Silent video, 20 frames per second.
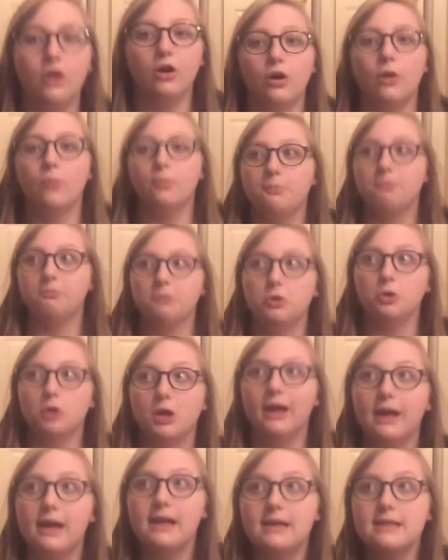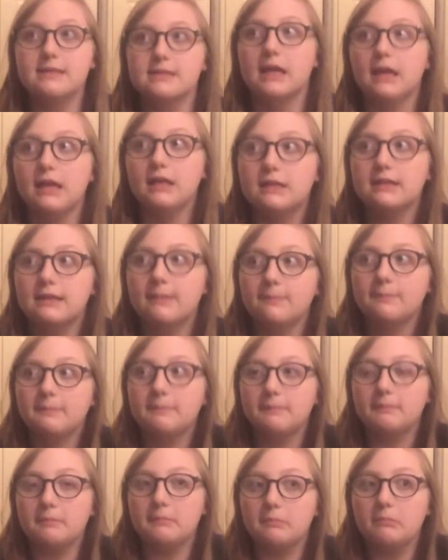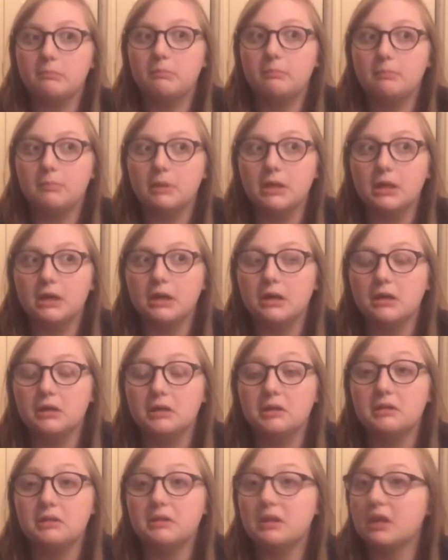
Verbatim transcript: Hope you guys liked it, because